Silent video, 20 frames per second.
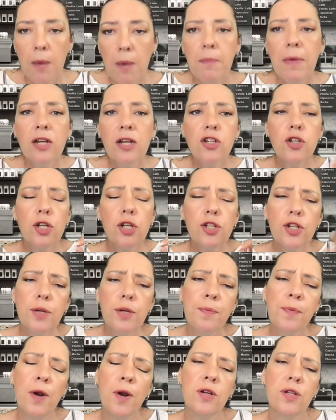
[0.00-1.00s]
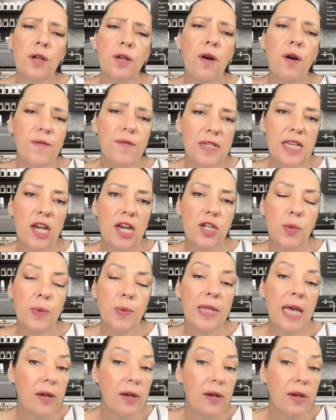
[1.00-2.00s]
Make sure to approach the conversation
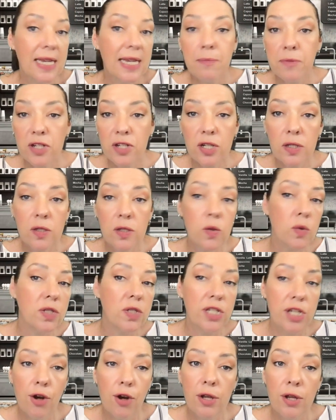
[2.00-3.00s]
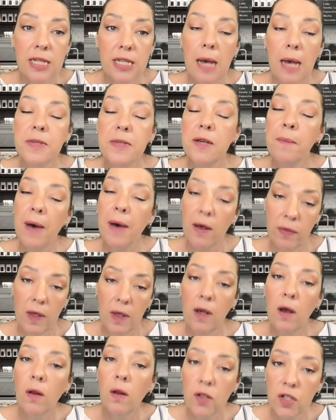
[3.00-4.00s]
without assumptions or stereotypes about
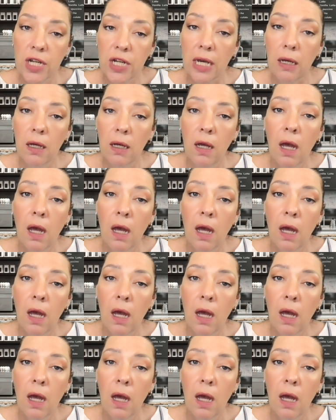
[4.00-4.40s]
their culture.